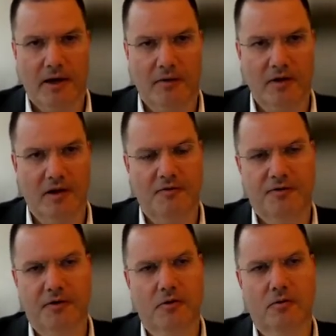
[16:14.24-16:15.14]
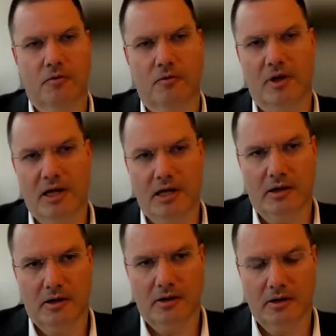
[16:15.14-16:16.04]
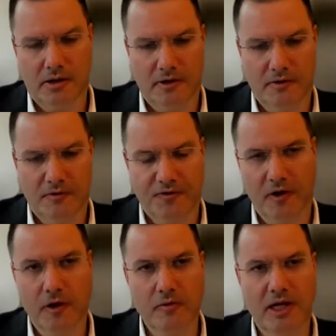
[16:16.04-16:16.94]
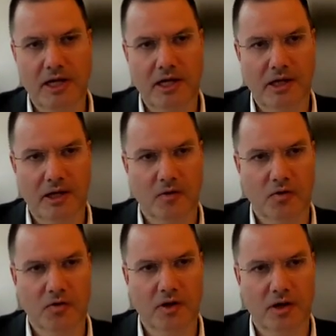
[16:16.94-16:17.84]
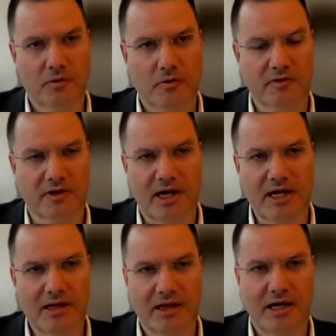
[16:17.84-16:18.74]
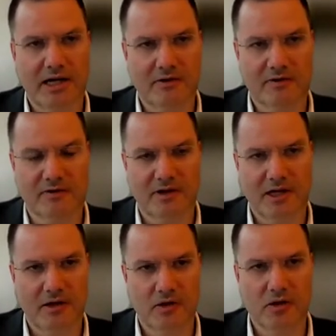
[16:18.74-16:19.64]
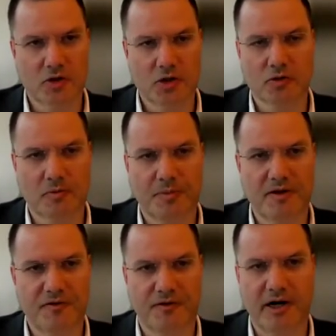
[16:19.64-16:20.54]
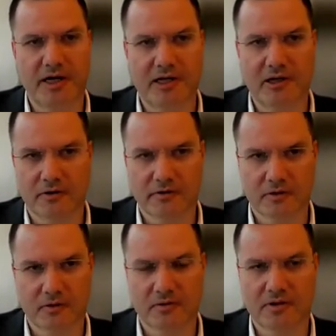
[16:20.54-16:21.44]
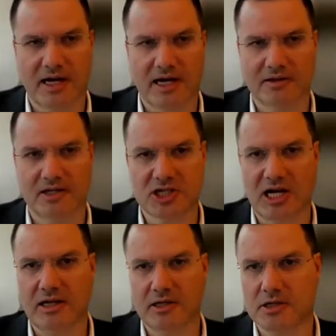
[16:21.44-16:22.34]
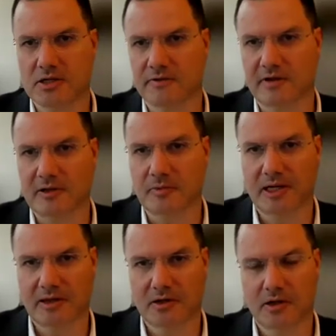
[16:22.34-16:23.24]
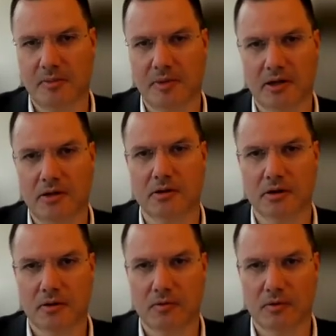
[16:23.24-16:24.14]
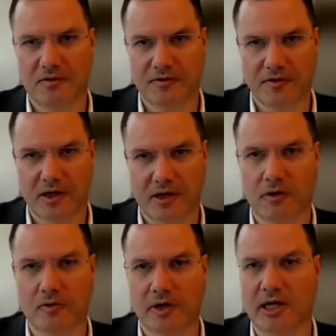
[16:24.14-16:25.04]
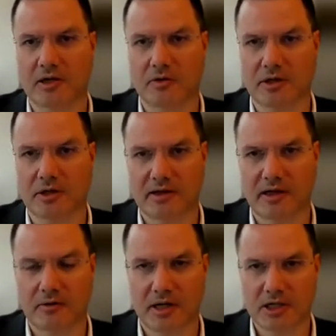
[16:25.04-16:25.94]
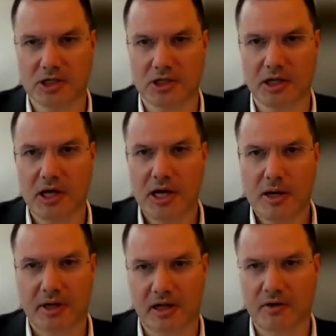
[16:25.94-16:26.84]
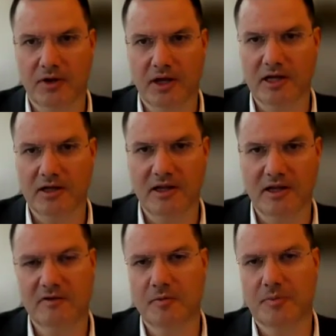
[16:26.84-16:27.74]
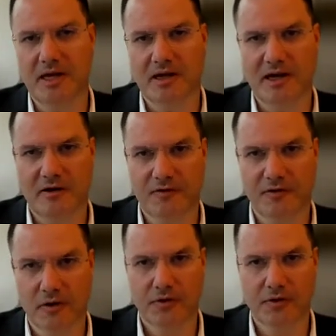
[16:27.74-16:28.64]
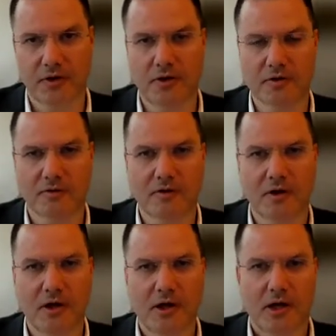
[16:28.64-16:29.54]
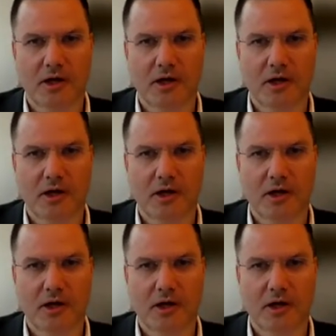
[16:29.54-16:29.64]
And if you really are following those guidelines, then you should be fine also to tackle the challenges that might come along with going into that direction. But I think it needs to be a careful thought,